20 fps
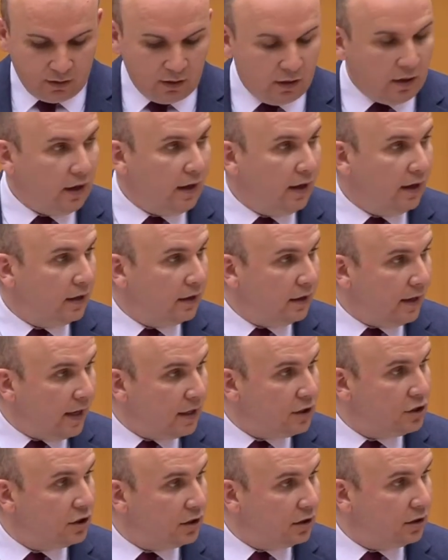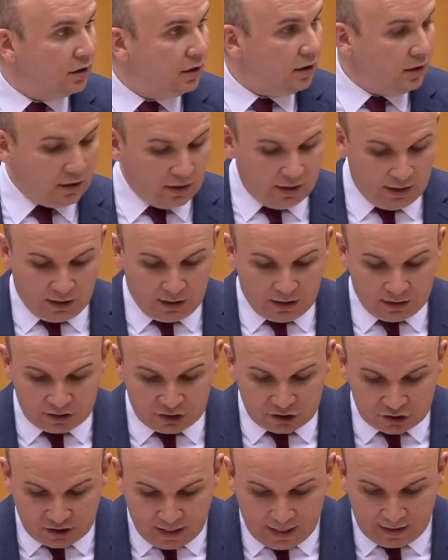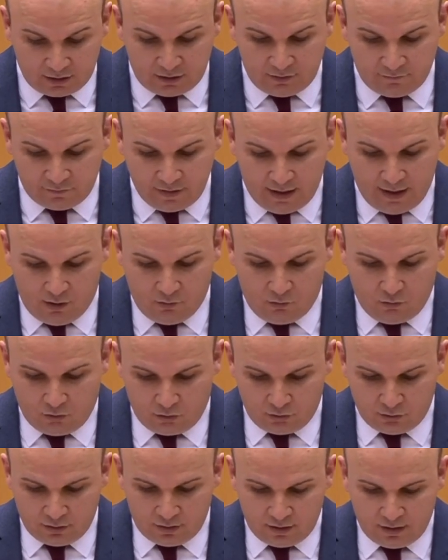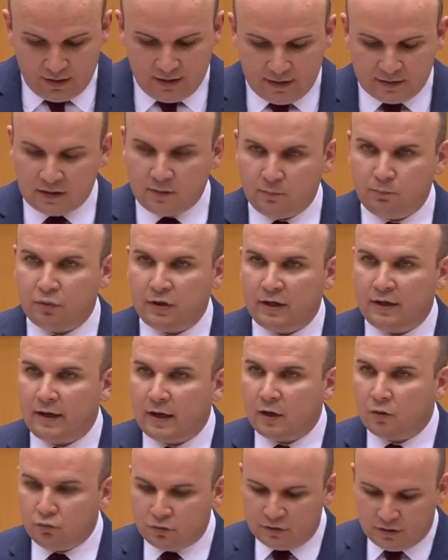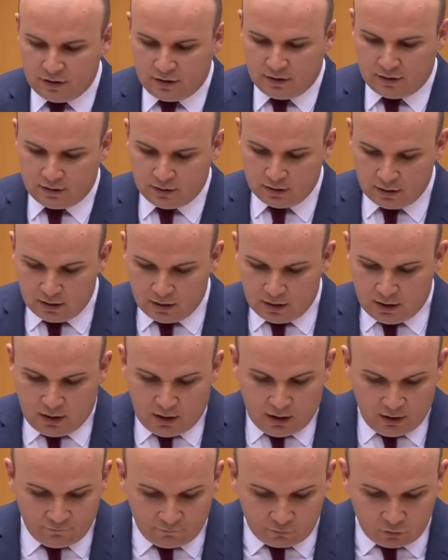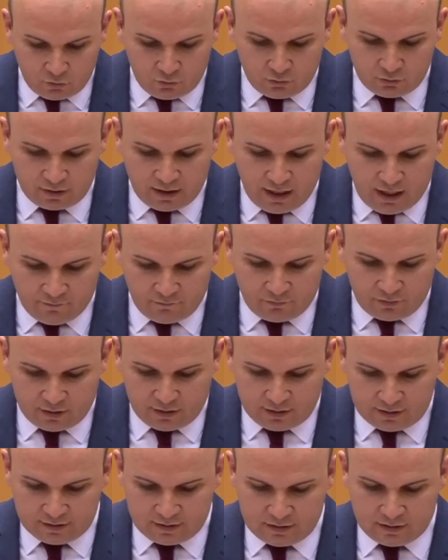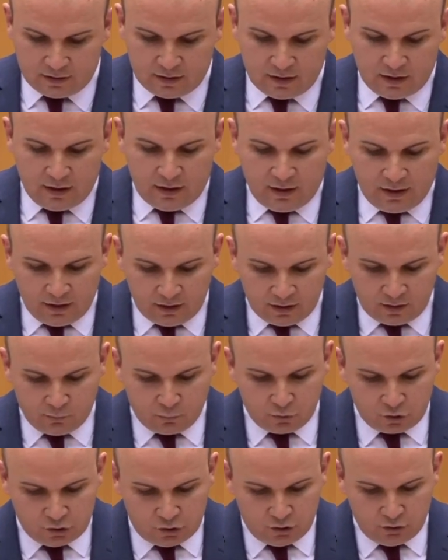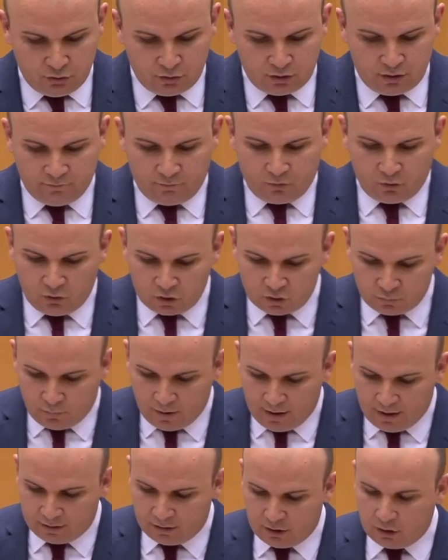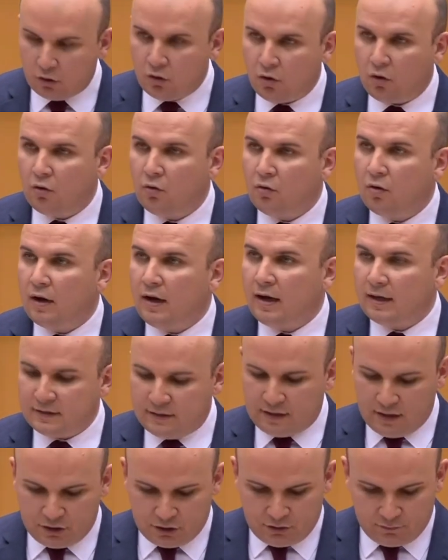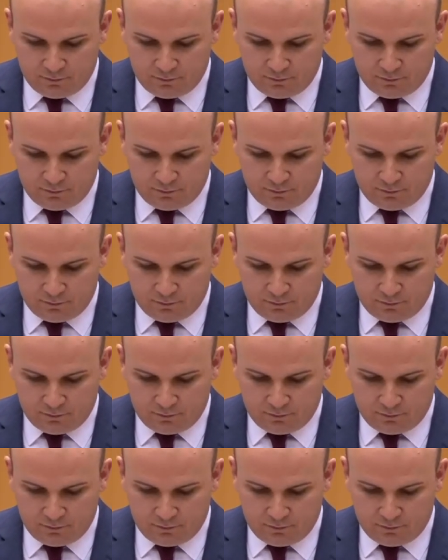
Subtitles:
Engaging in a constructive dialogue is a prerequisite of good governance in the pursuit of cross-party goal accession.